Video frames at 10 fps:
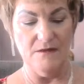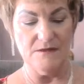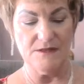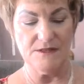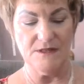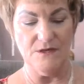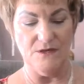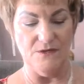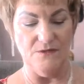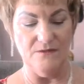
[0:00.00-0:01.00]

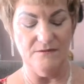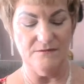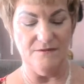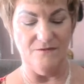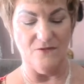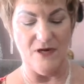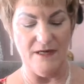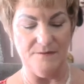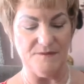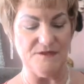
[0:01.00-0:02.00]
So,
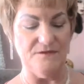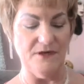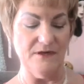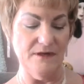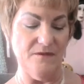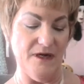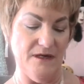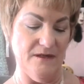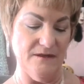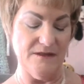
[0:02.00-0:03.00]
wrapped very
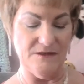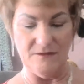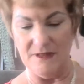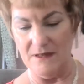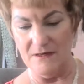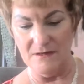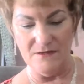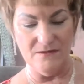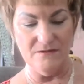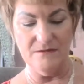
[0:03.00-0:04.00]
well, because we
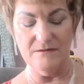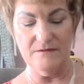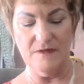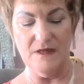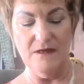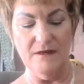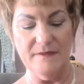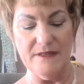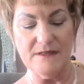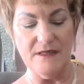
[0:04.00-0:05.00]
know
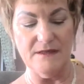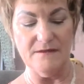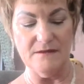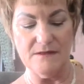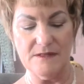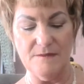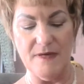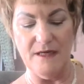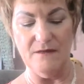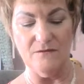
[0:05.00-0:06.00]
you take this
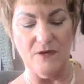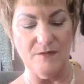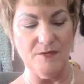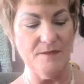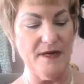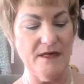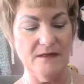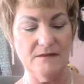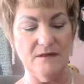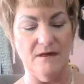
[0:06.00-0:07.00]
rubber
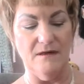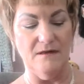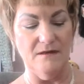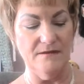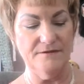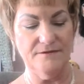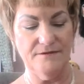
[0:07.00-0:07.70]
band off.